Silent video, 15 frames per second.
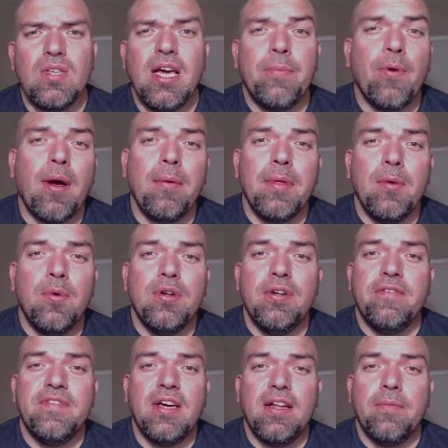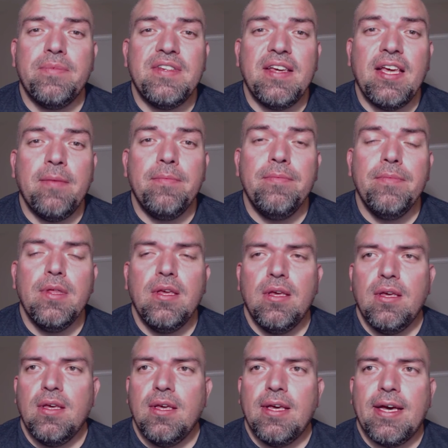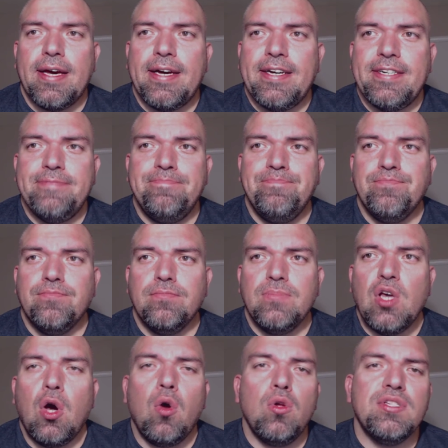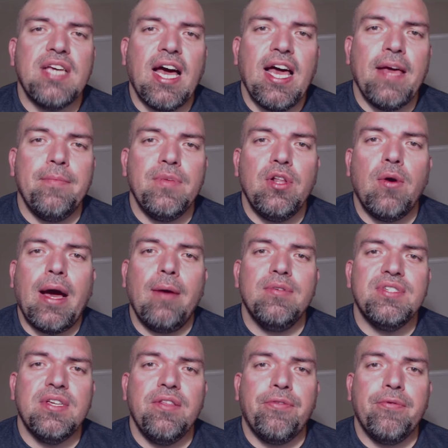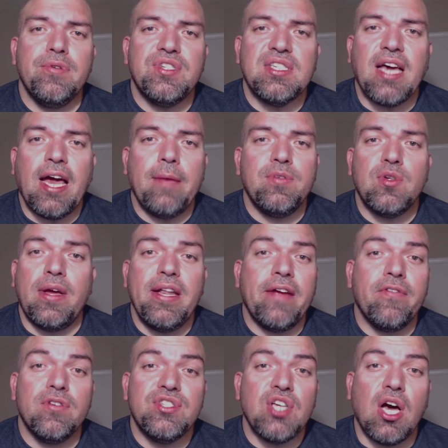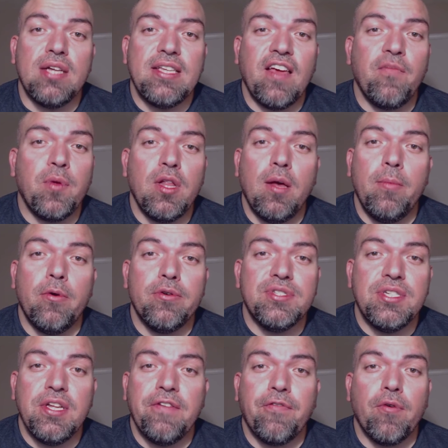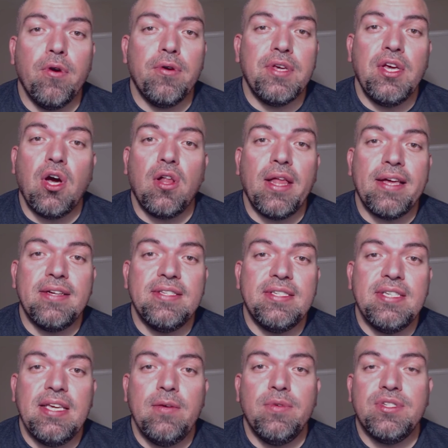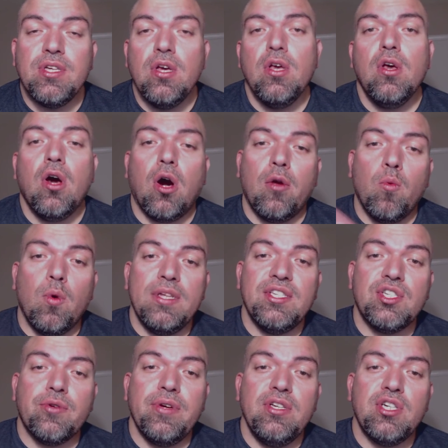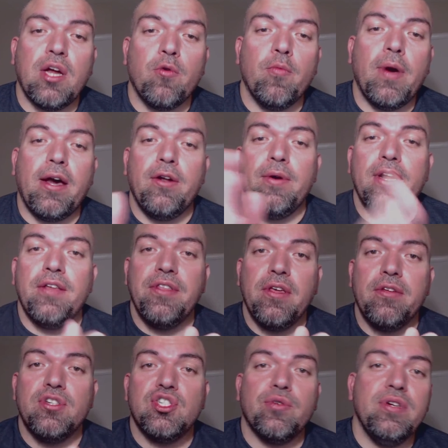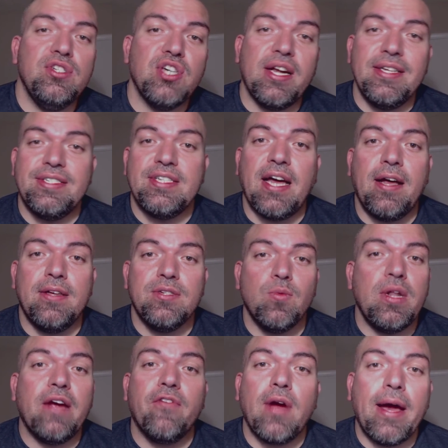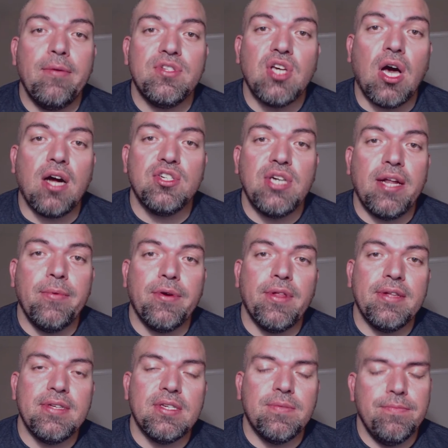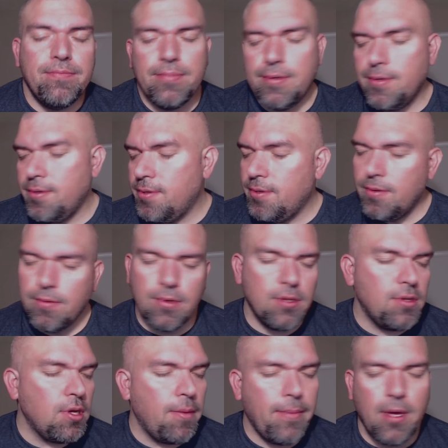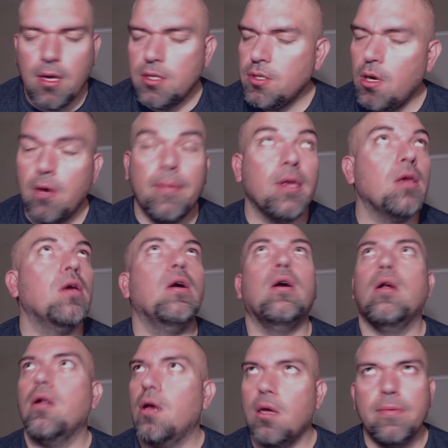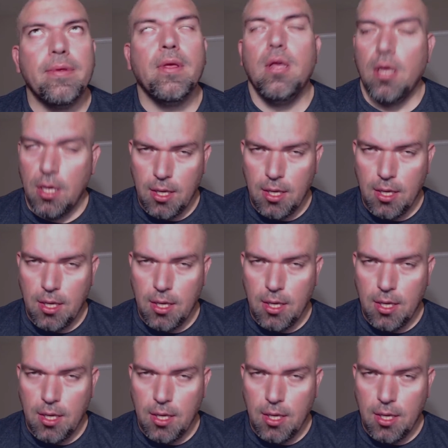I probably wouldn't have done it to him. The whole time, you know, I was in through Skype, so I never saw Dave Palumbo or Sadiq Faroki. All I could see was on one screen John Romano and on the other screen Johnny Styles. Whenever I would talk, Johnny would go like this. Oh my God.